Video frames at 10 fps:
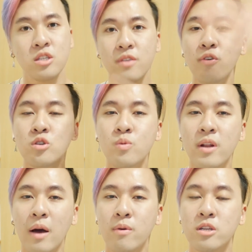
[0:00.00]
So the first
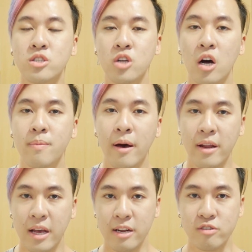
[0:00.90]
one I wanted to talk about
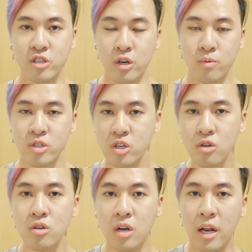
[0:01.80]
and kind of show was Jungkook